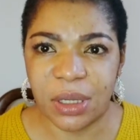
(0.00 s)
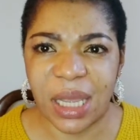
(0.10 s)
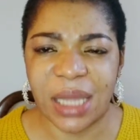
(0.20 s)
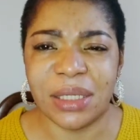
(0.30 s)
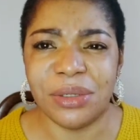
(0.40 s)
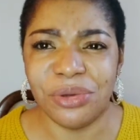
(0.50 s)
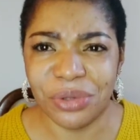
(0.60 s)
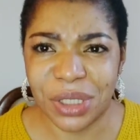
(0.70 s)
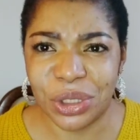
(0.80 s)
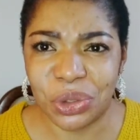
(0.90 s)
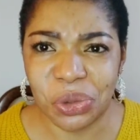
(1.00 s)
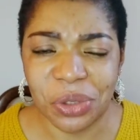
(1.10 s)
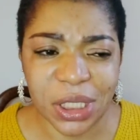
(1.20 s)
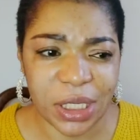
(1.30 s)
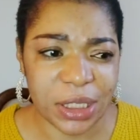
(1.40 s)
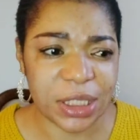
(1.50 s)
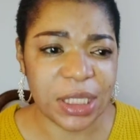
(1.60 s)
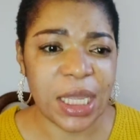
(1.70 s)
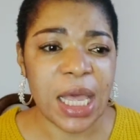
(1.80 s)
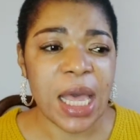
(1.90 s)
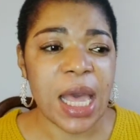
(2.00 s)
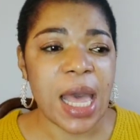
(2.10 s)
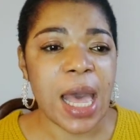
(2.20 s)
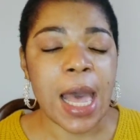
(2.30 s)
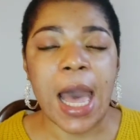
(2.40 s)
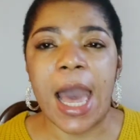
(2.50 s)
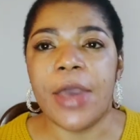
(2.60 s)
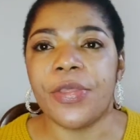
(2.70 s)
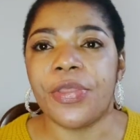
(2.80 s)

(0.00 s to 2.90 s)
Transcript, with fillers: at the Lekki toll gate, I